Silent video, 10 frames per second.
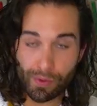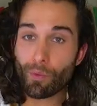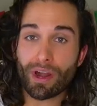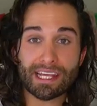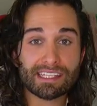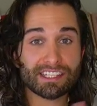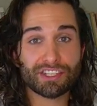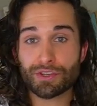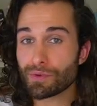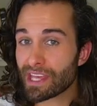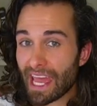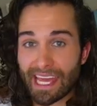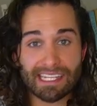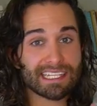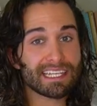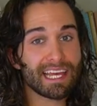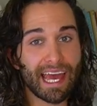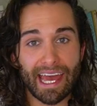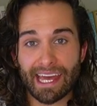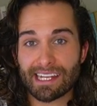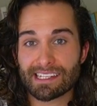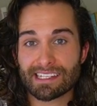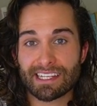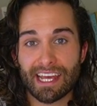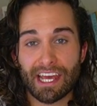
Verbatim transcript: We want it to candy and